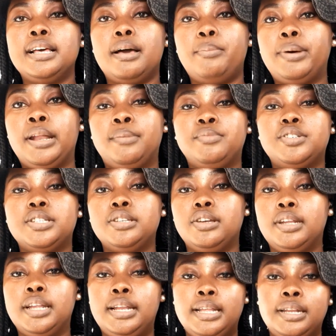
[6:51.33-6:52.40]
But I'm just
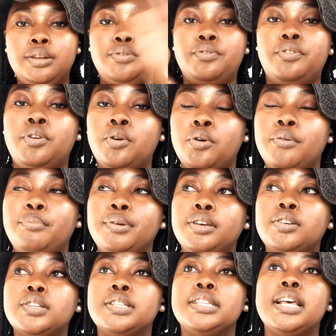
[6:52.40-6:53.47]
gonna let it flow,
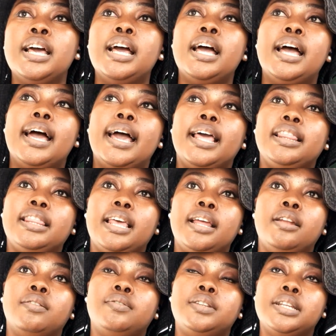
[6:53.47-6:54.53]
because at the
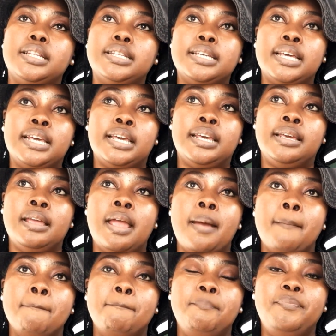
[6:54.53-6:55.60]
end of the day,
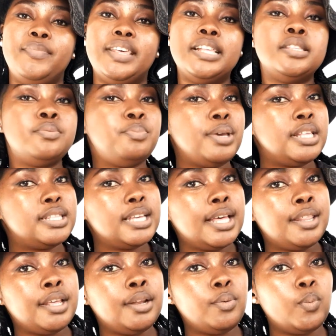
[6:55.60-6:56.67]
it's better
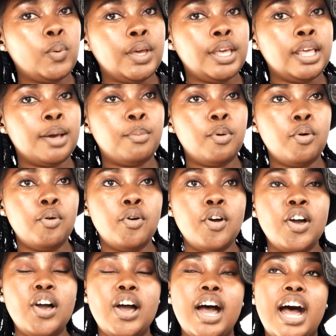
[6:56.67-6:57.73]
that way.
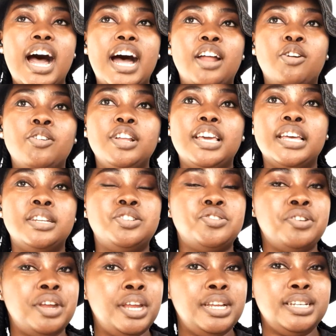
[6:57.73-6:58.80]
I don't get
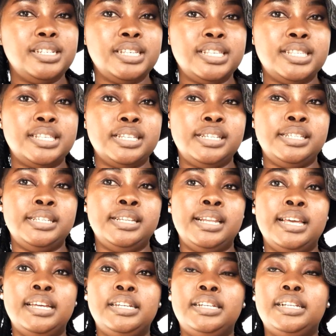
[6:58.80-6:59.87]
drained easily
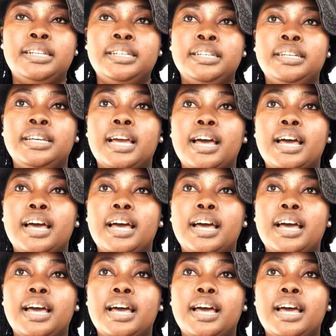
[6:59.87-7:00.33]
lately.